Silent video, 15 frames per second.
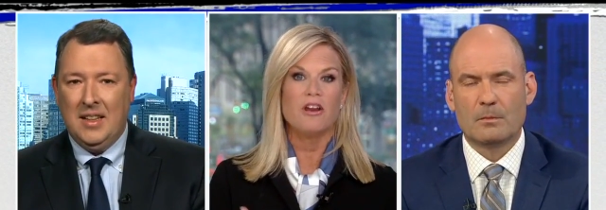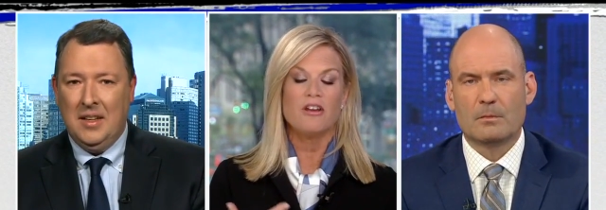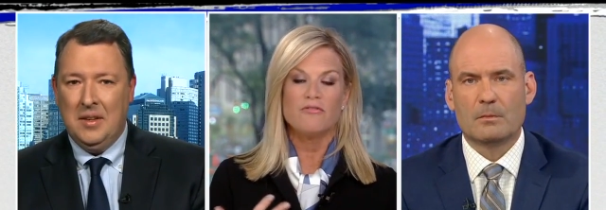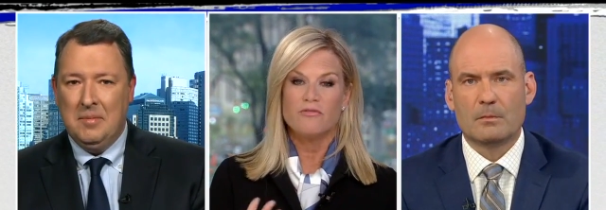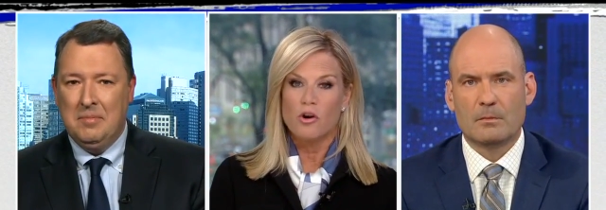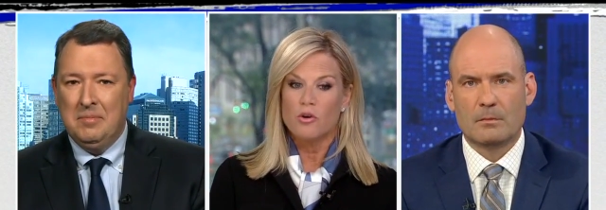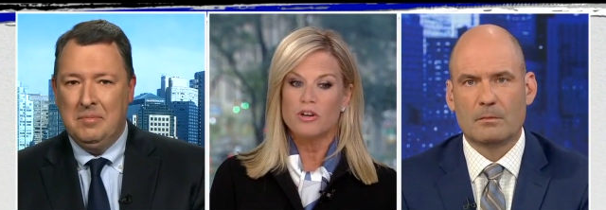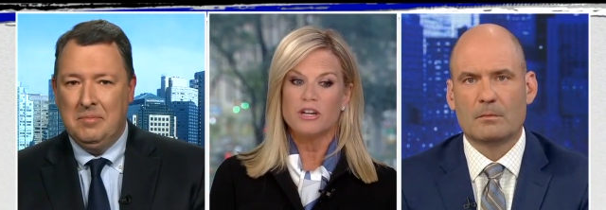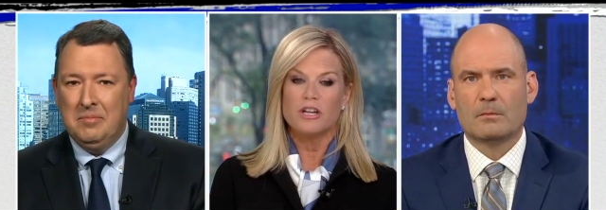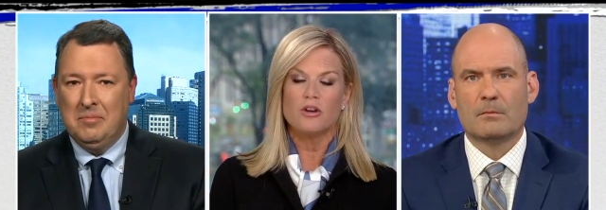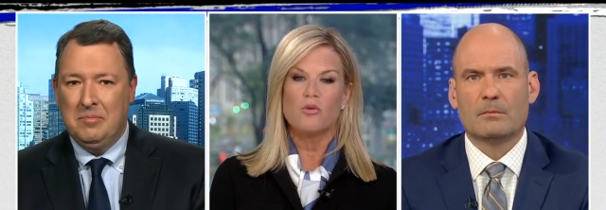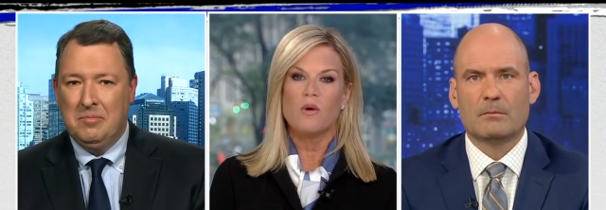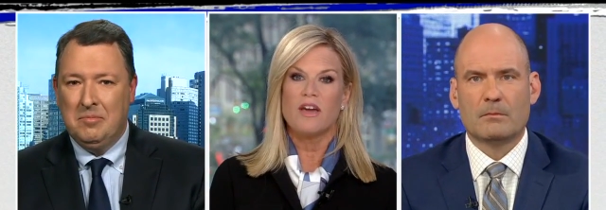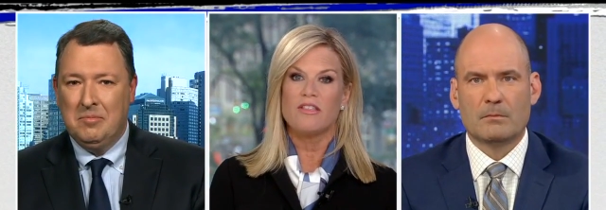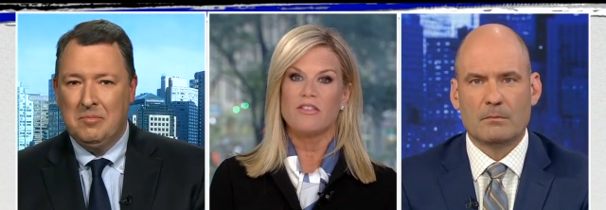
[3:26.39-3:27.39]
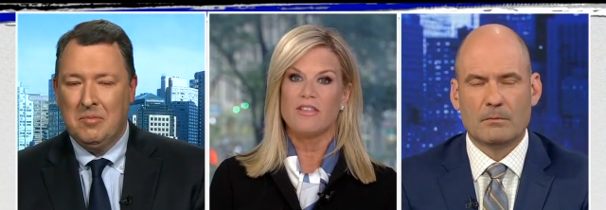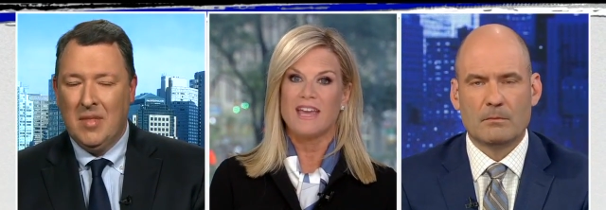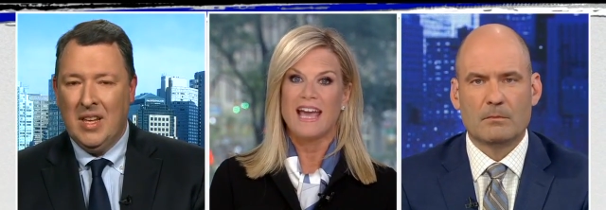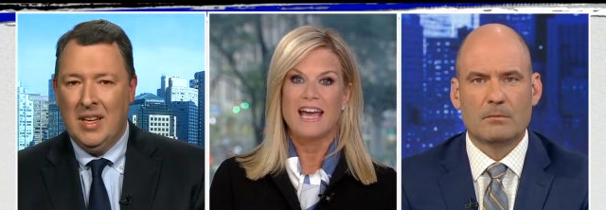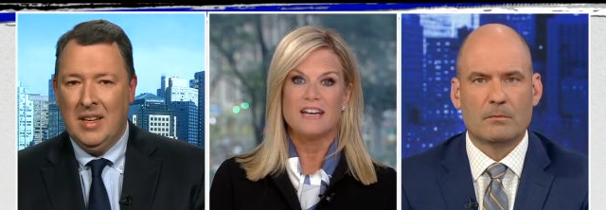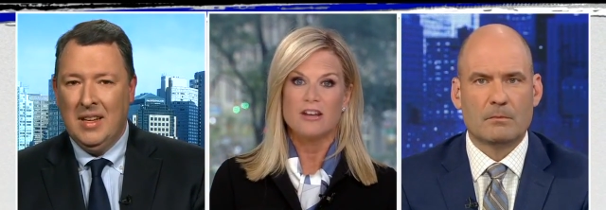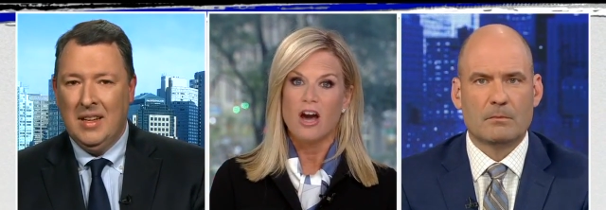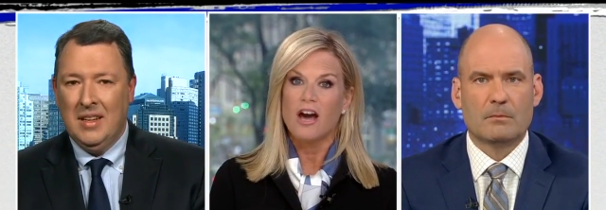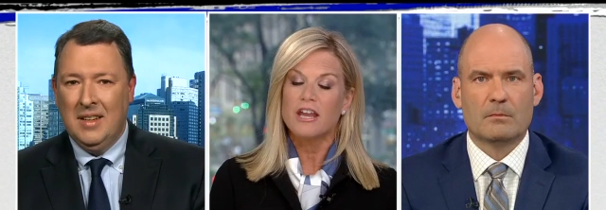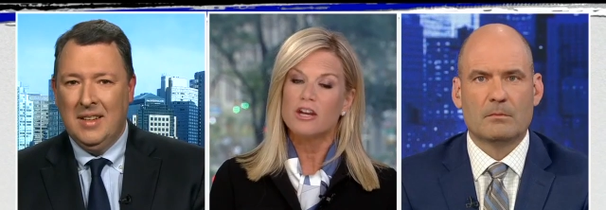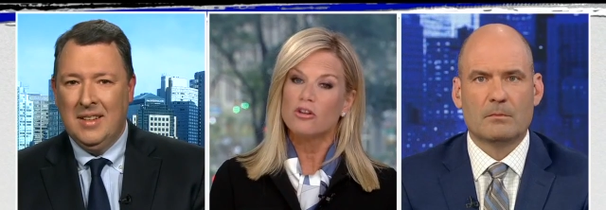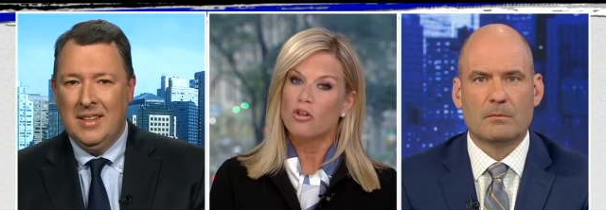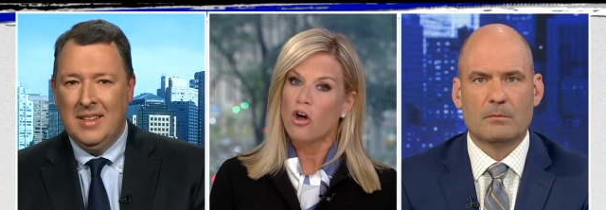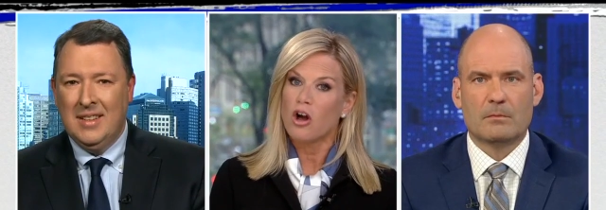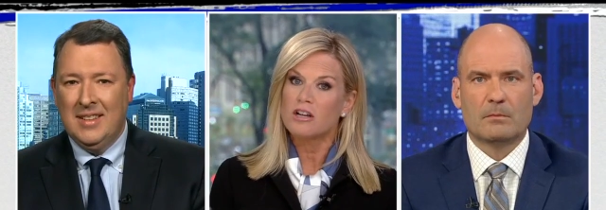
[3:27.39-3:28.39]
Speaker 1: out and voted in a way that they had not in
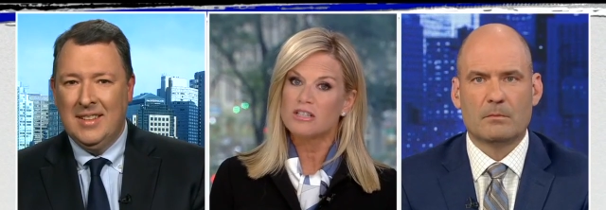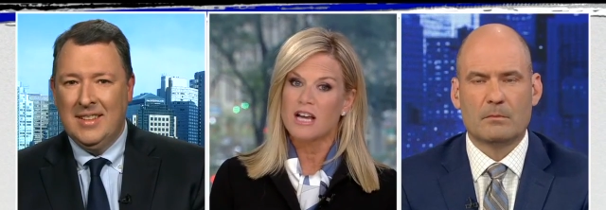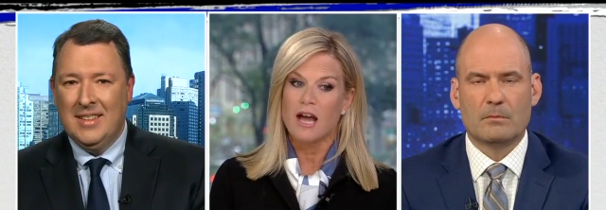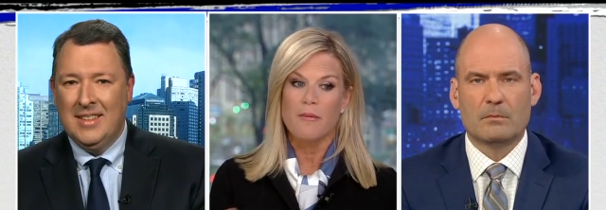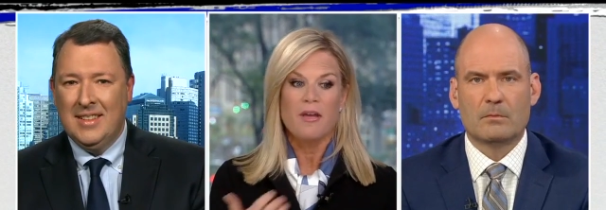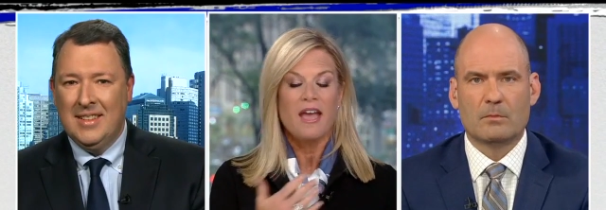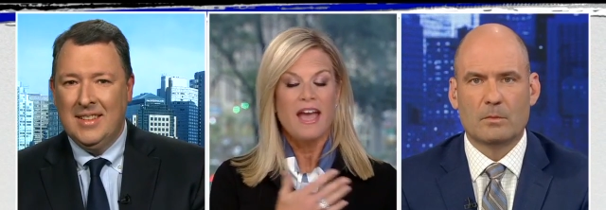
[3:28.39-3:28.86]
a long time.